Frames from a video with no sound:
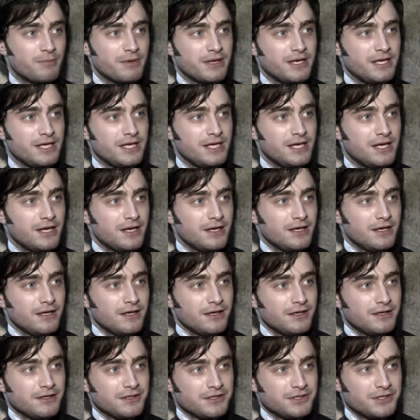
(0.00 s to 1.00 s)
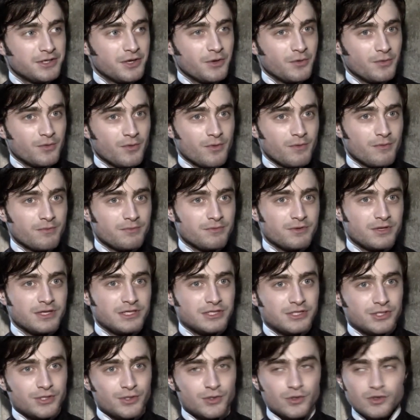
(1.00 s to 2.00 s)
be, you know,
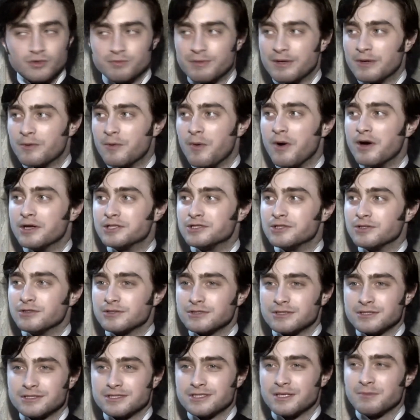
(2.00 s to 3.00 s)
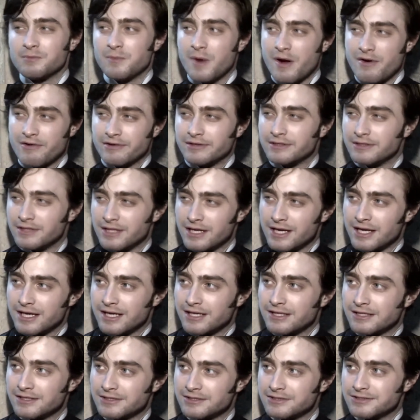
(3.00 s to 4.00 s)
these huge big wide shots, and somewhere in
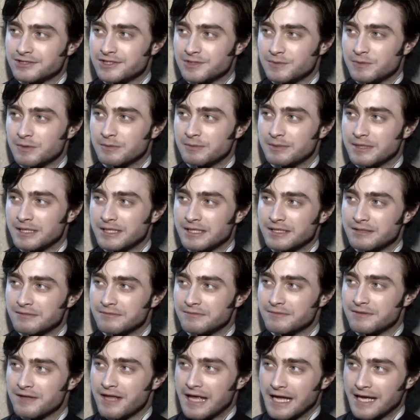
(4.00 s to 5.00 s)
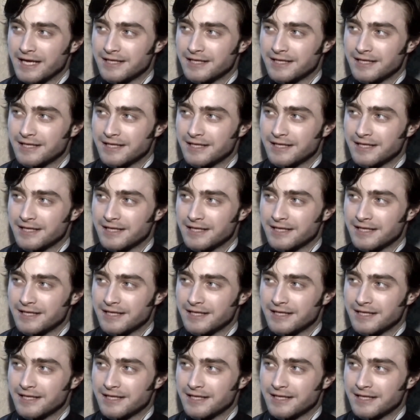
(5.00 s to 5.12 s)
there she will be there.